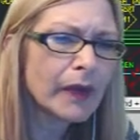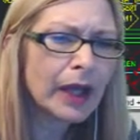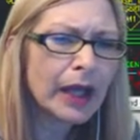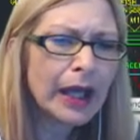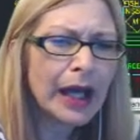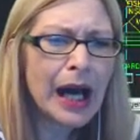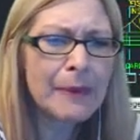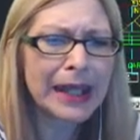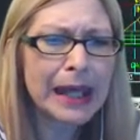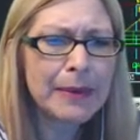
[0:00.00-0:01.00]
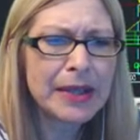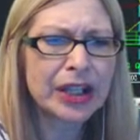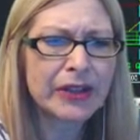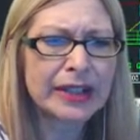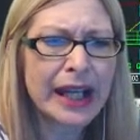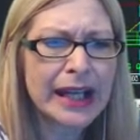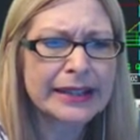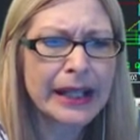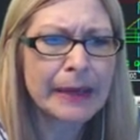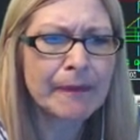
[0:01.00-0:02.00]
um, gaming chairs, guys.
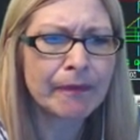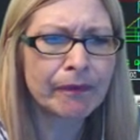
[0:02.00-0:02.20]
Um,